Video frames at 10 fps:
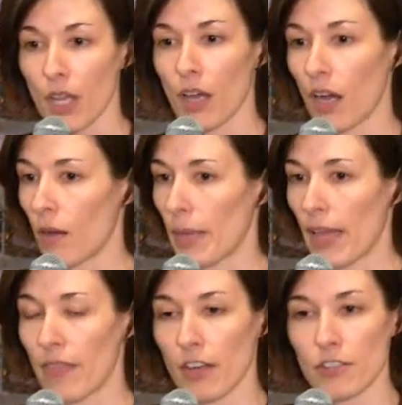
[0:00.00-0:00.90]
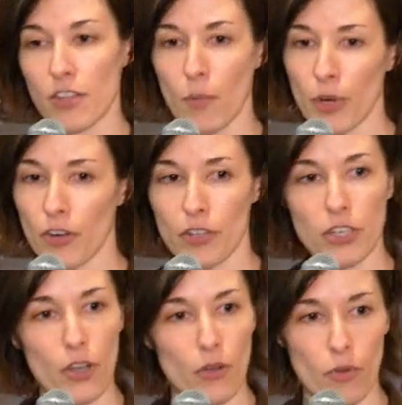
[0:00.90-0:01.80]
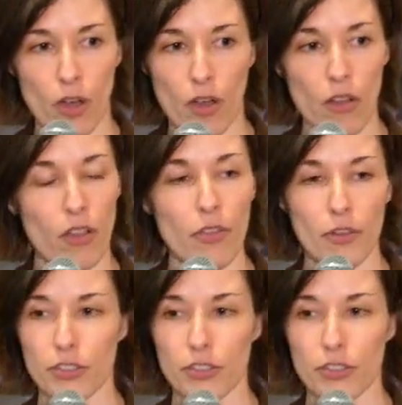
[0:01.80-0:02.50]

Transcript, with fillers: Um, and their summer, you know, all other